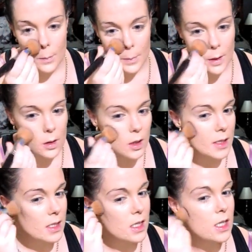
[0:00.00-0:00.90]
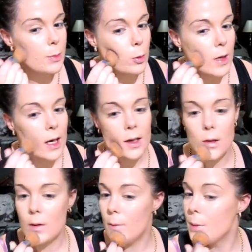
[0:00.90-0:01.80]
But I kind of stipple that
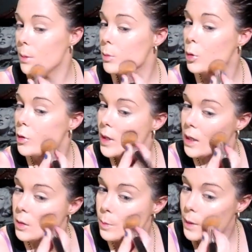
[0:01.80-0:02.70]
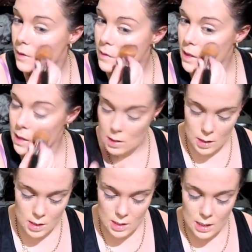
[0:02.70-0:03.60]
a bit more than buff it into
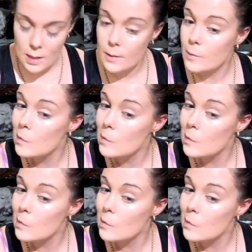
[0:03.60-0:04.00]
the skin.